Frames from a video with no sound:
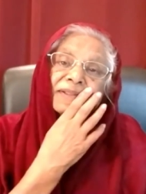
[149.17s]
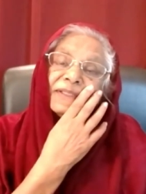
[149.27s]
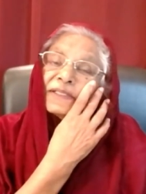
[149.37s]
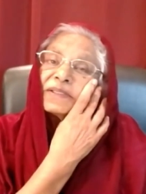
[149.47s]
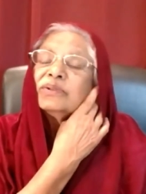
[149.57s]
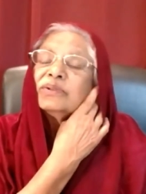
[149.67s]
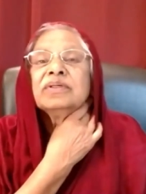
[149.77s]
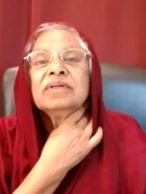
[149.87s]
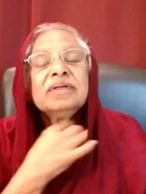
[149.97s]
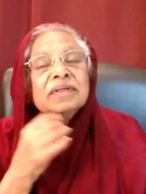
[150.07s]
just
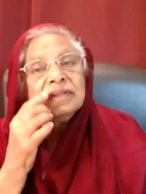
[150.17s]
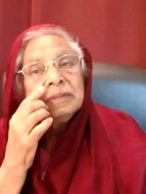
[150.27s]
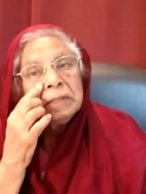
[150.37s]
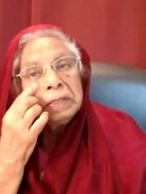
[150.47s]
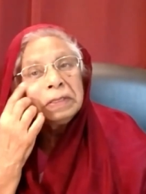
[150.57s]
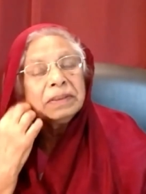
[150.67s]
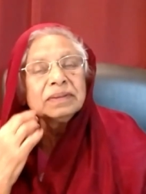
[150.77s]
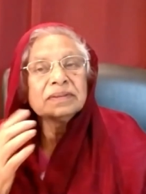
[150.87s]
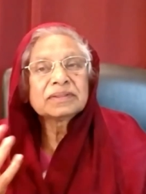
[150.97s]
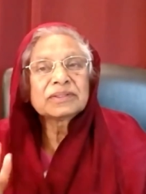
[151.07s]
to
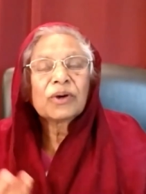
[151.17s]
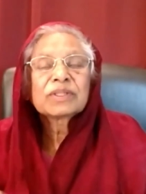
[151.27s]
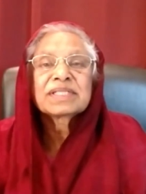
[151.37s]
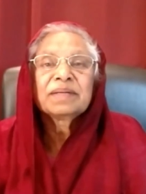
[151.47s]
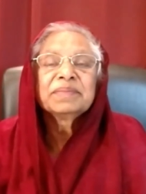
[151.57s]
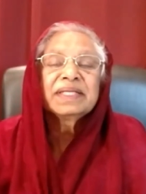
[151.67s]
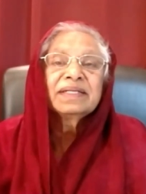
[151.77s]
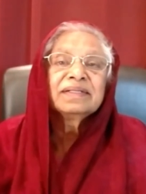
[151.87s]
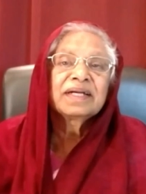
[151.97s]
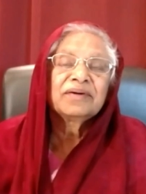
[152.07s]
talk
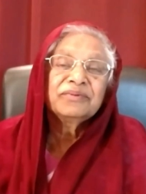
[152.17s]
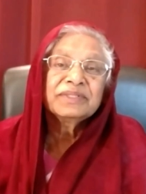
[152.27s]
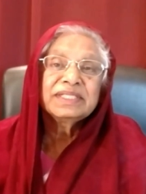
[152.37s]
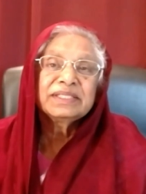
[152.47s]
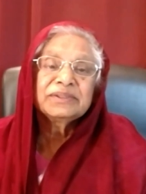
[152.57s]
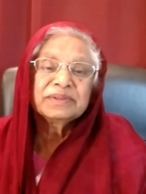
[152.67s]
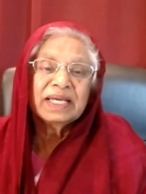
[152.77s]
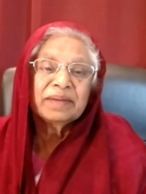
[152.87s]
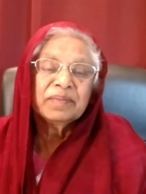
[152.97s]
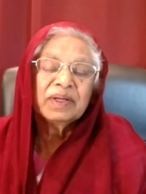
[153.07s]
something comforting to
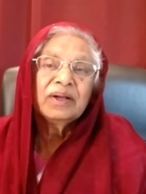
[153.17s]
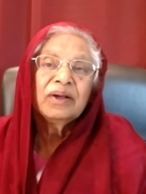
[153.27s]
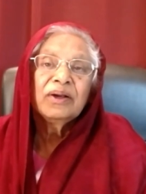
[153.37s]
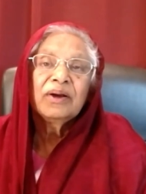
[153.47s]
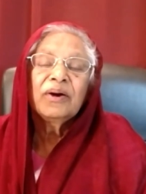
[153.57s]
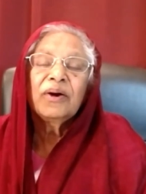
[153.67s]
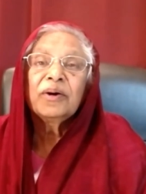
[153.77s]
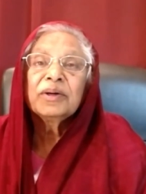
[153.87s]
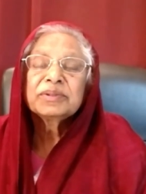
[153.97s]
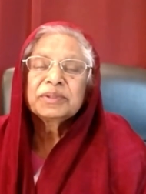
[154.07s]
them
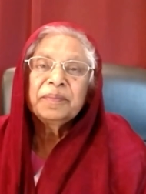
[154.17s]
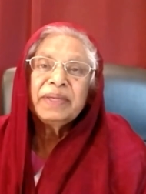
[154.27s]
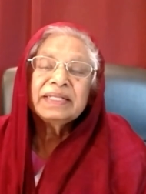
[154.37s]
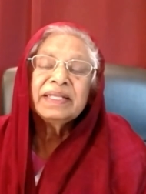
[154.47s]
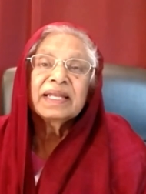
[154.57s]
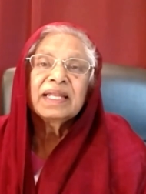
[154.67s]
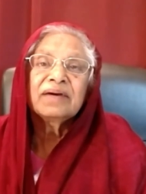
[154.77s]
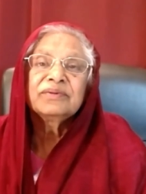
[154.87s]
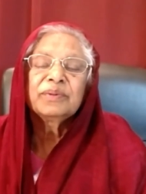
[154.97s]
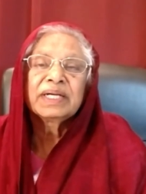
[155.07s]
or to meet their
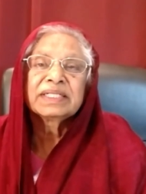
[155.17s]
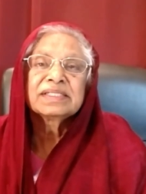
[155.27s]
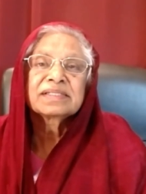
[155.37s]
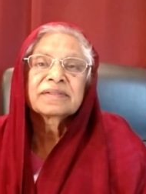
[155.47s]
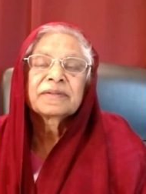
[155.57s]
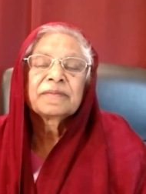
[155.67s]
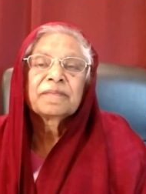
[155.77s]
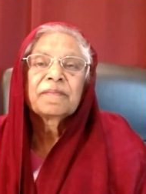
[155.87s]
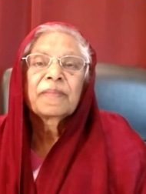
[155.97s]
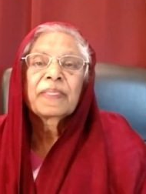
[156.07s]
loved ones
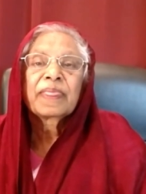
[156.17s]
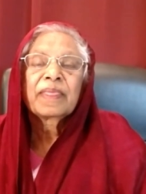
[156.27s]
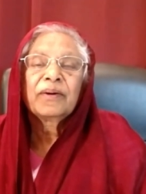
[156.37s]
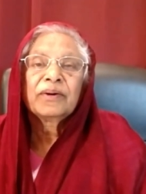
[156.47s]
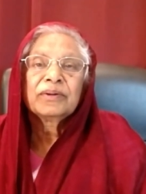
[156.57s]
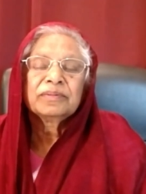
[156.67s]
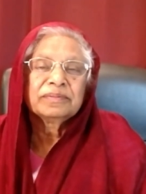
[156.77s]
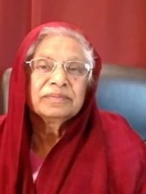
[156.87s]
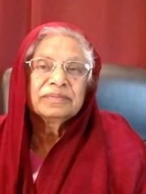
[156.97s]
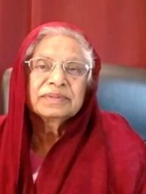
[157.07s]
or
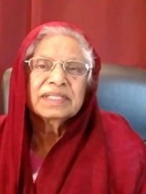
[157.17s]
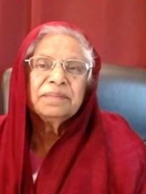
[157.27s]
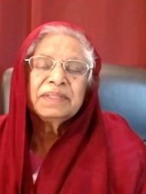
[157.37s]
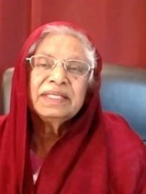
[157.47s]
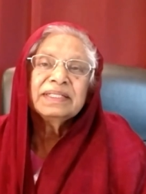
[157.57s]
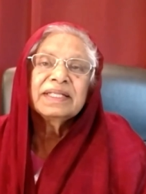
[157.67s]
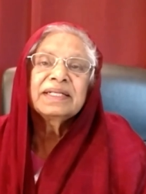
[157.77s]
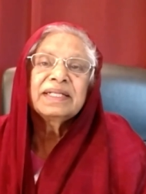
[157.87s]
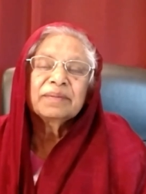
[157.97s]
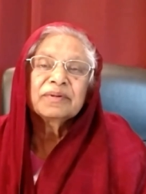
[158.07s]
something in
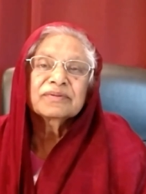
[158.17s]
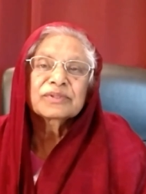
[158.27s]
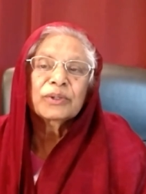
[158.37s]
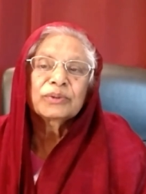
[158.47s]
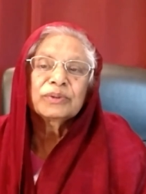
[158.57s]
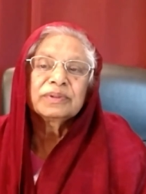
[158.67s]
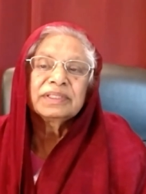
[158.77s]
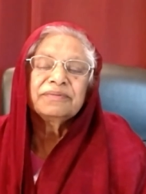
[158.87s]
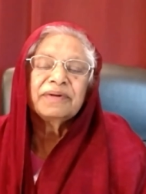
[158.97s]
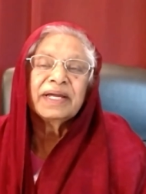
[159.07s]
that time of sorrow.
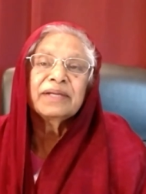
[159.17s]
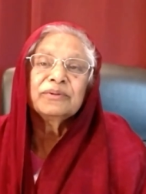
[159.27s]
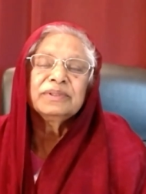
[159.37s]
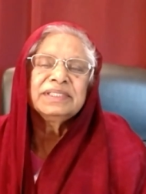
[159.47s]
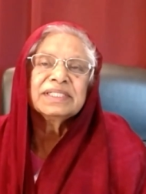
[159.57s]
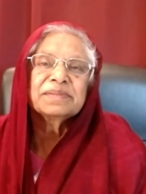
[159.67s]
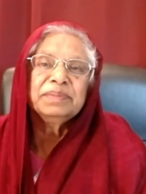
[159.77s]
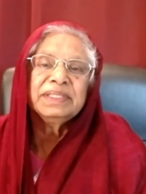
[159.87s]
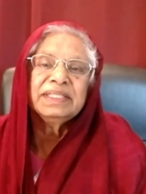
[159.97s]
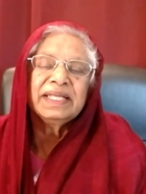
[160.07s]
If I could
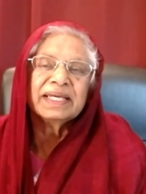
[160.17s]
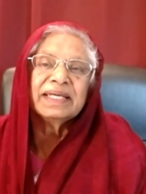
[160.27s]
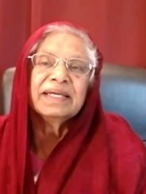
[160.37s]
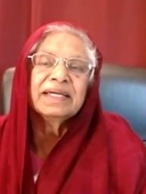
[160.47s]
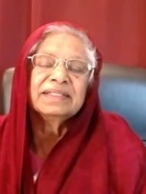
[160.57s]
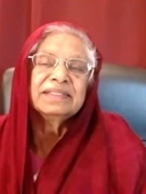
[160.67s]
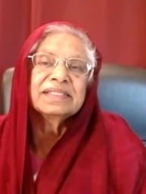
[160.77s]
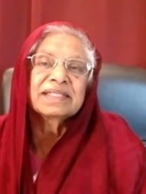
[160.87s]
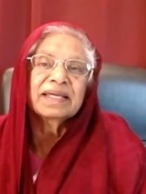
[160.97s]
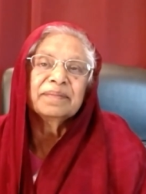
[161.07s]
just be there at
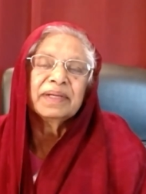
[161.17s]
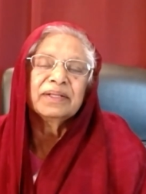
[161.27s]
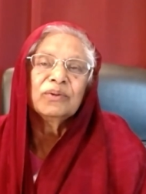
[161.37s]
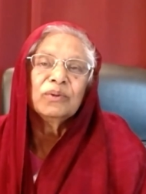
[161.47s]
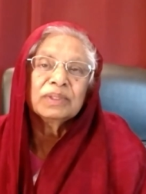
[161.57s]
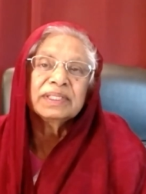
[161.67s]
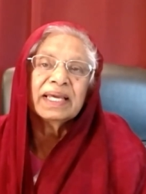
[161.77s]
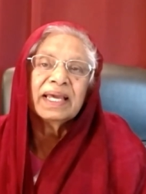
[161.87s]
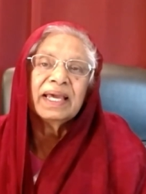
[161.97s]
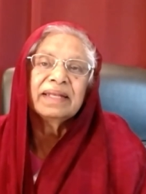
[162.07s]
this time and hold
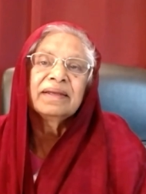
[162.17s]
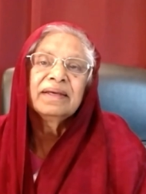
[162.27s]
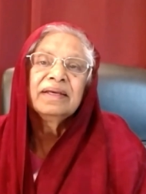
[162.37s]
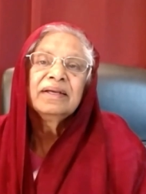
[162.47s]
their hand